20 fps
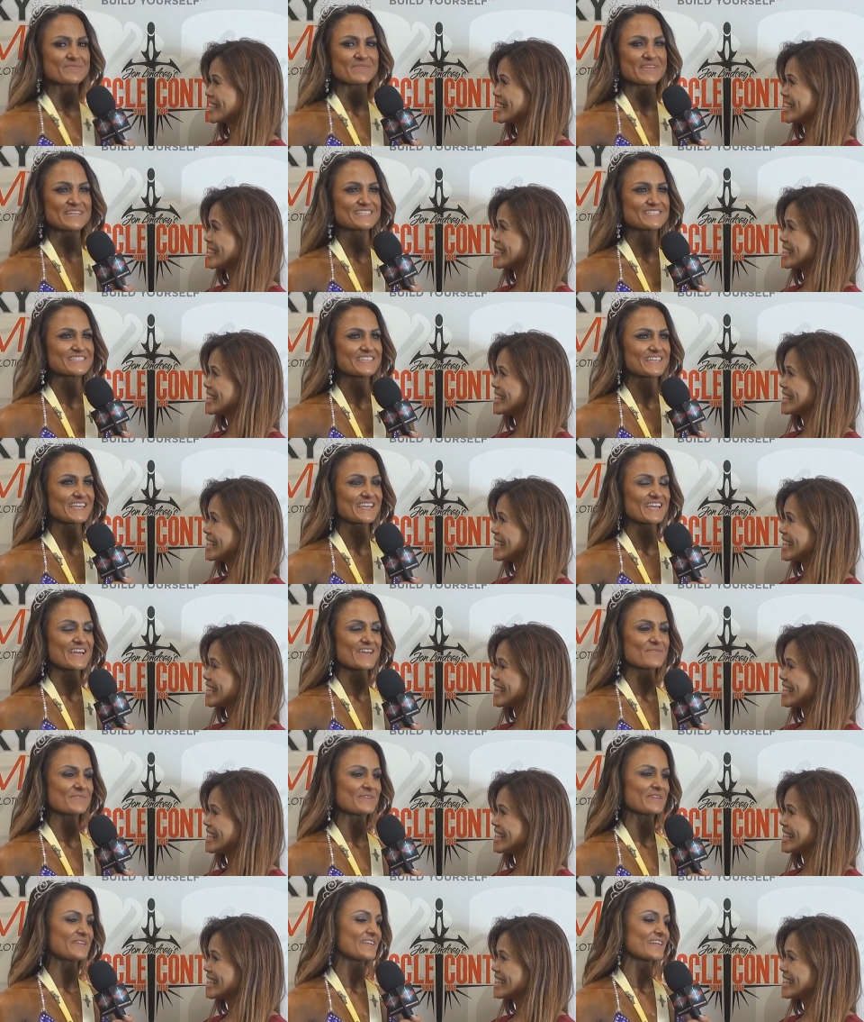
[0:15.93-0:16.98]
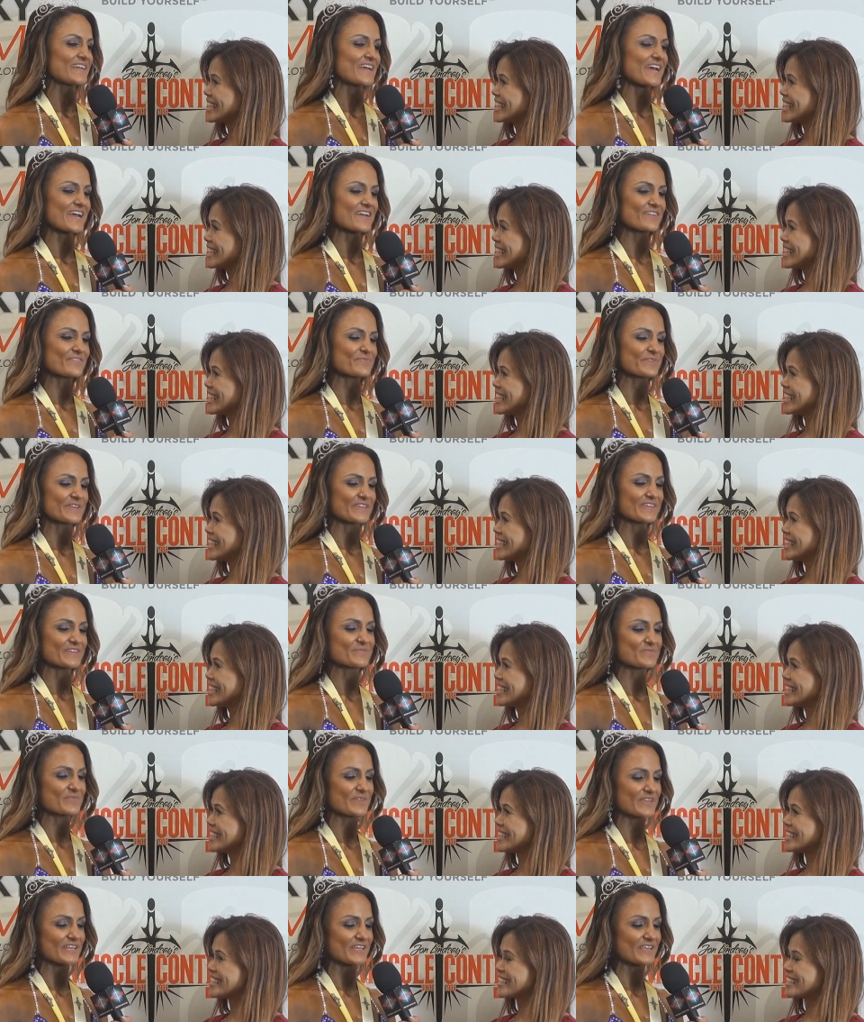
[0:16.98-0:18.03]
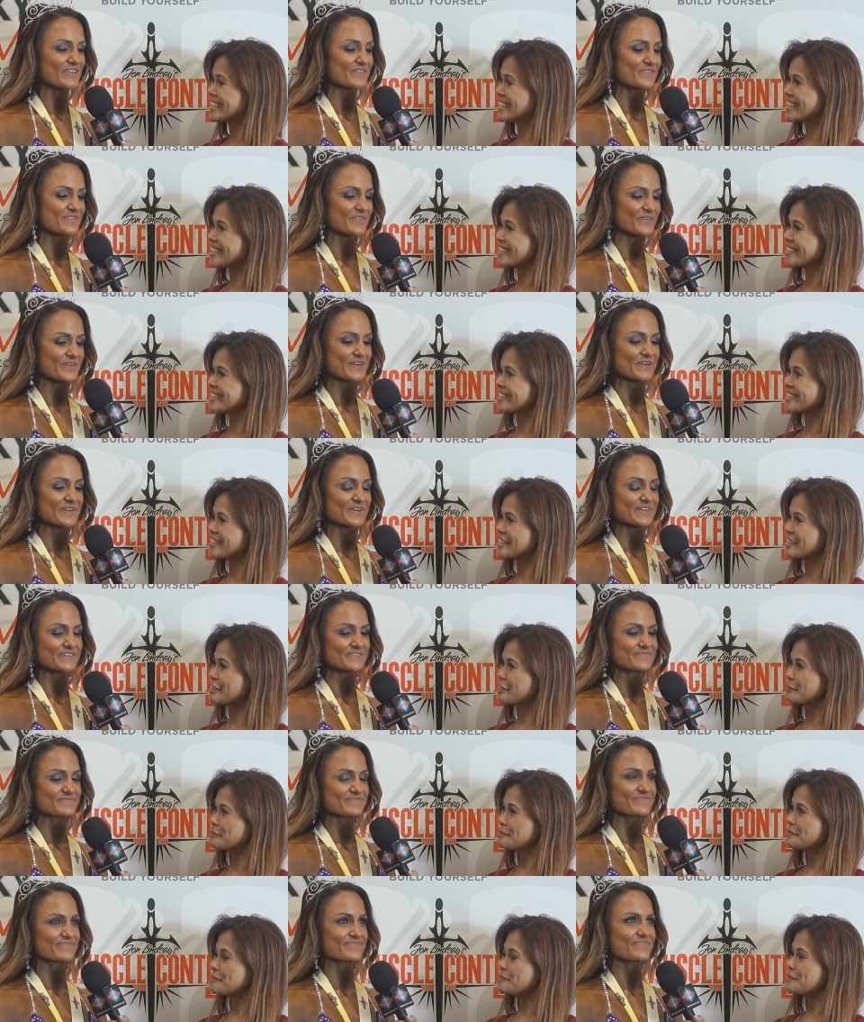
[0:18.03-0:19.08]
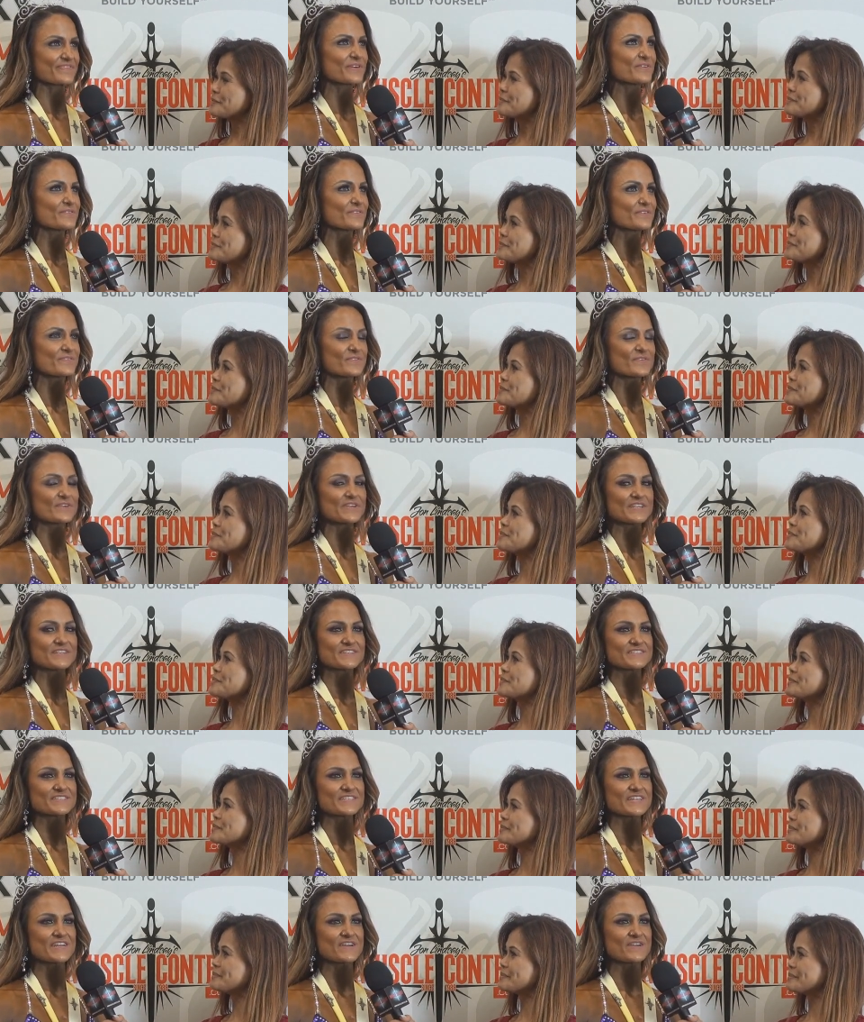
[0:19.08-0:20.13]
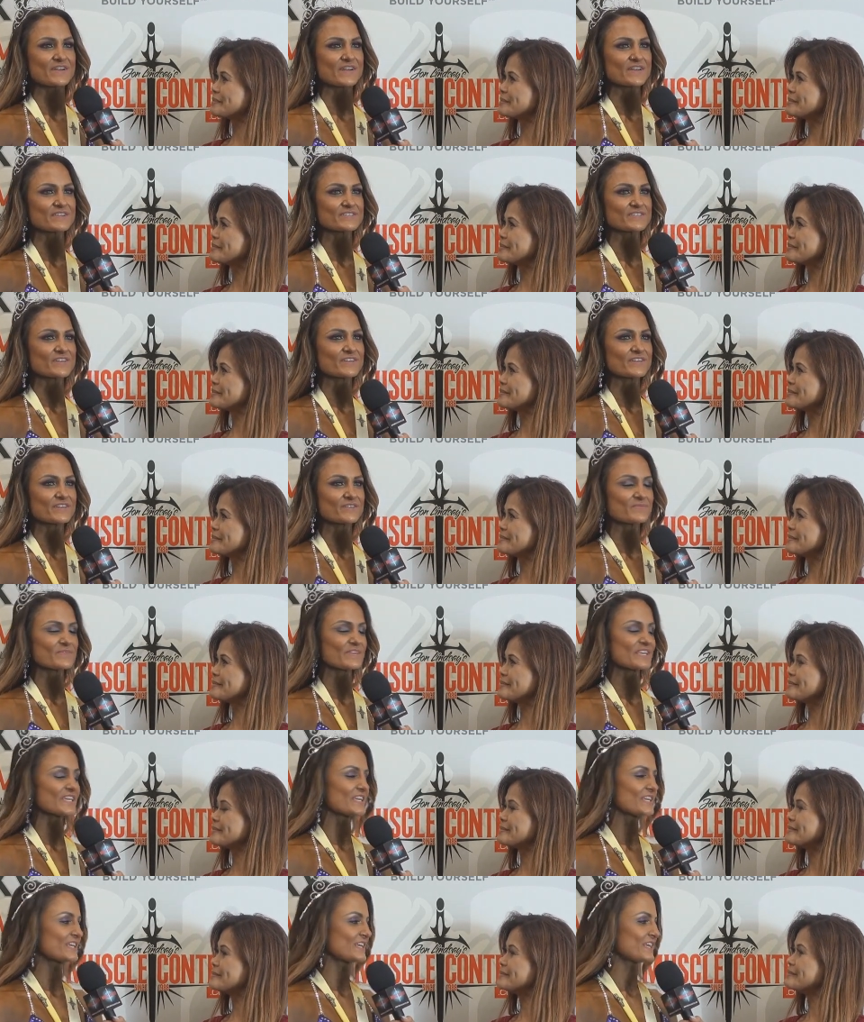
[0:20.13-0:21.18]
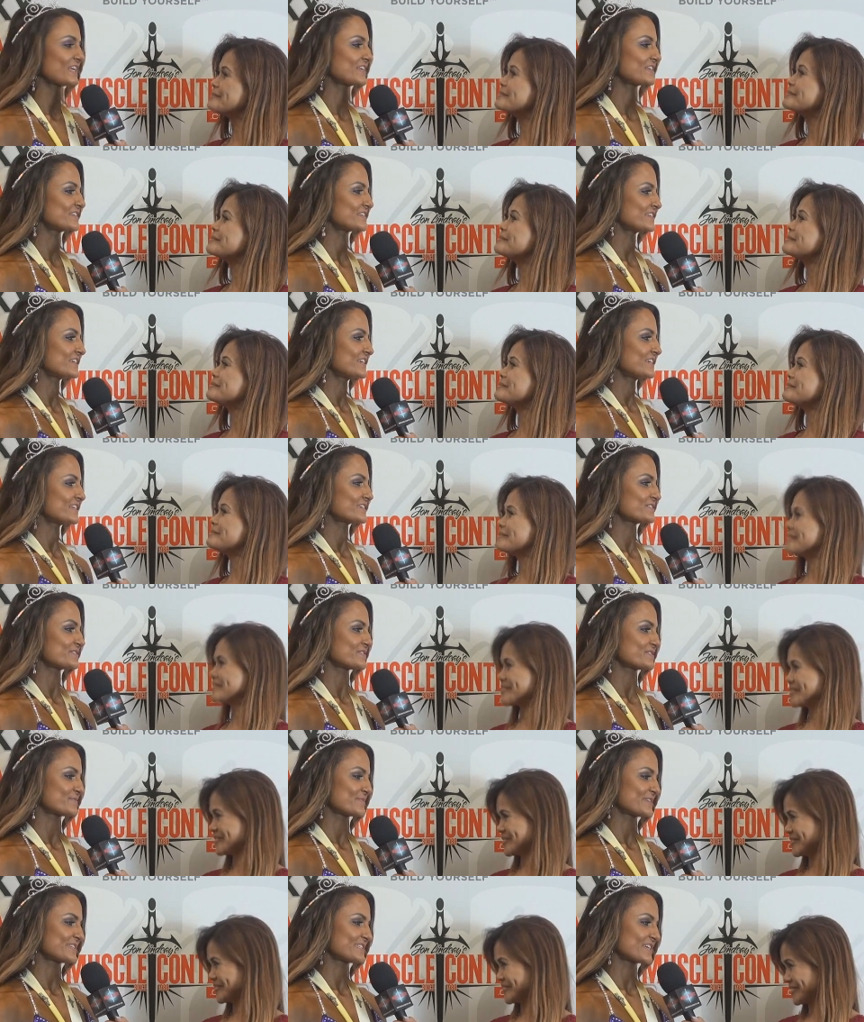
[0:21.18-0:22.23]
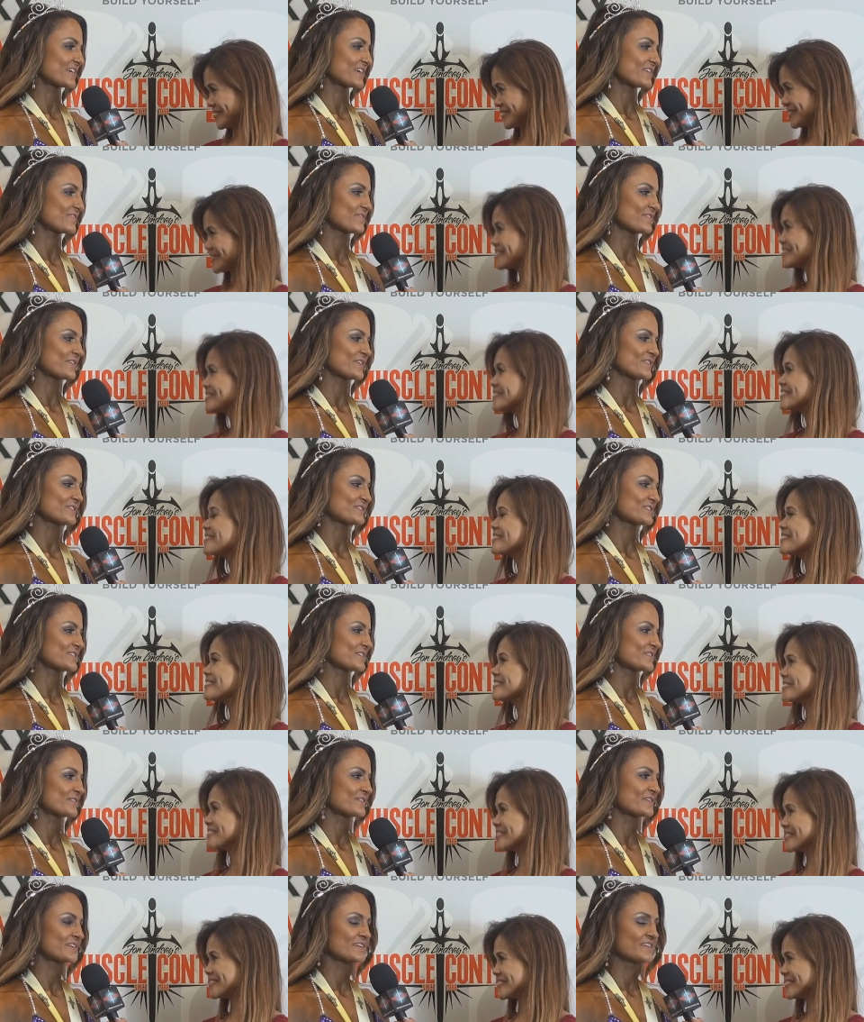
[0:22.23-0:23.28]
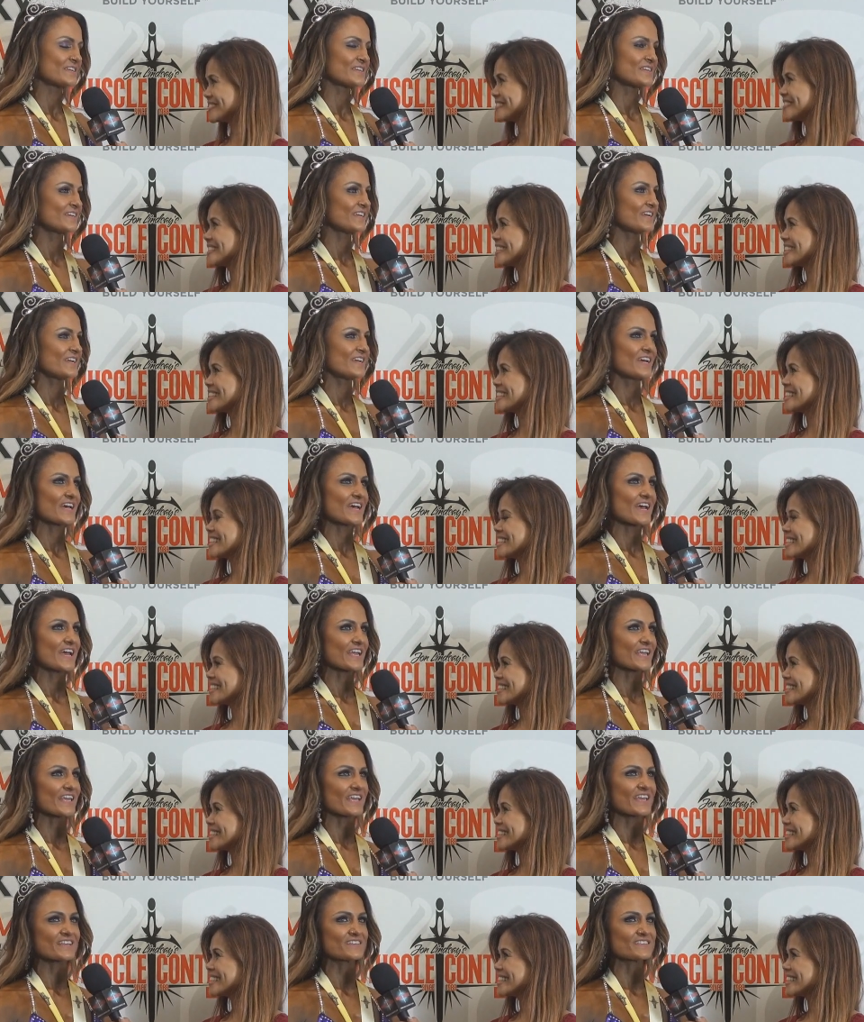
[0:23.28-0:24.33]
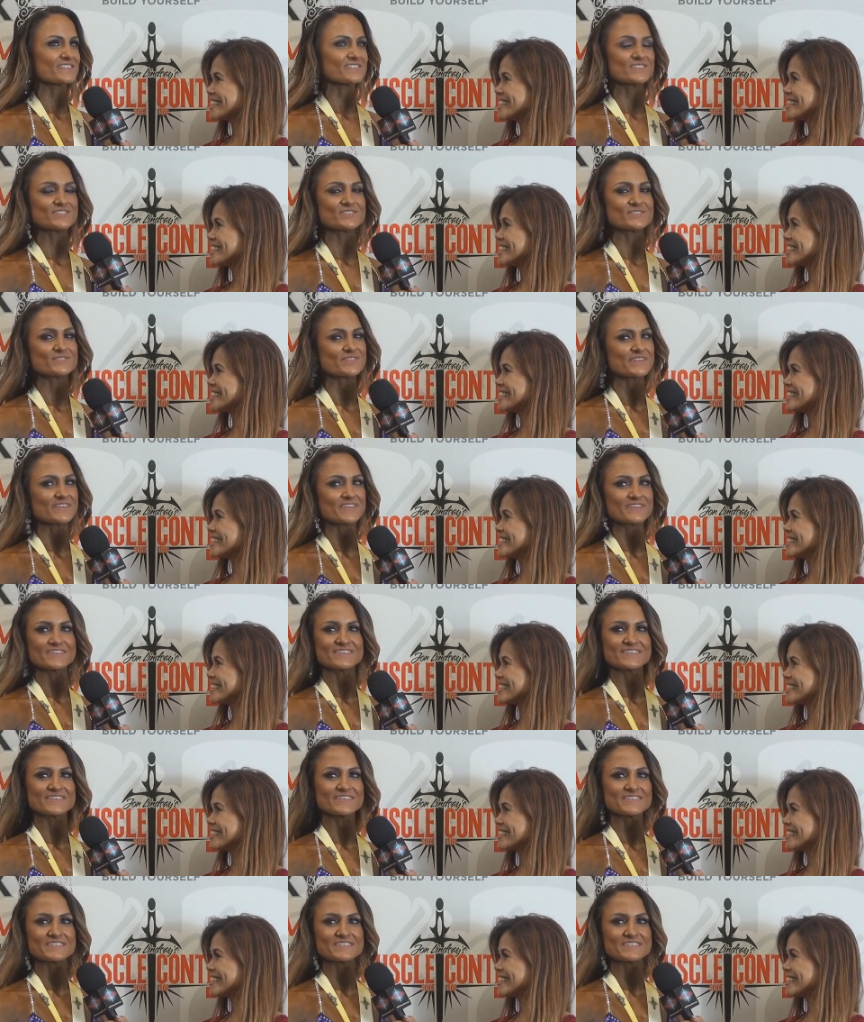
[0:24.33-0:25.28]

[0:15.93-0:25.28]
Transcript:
Speaker 1: amazing. I mean, I've been competing for over four years now, and I started in bikini, and this is my second figure show, and I can't. This is surreal.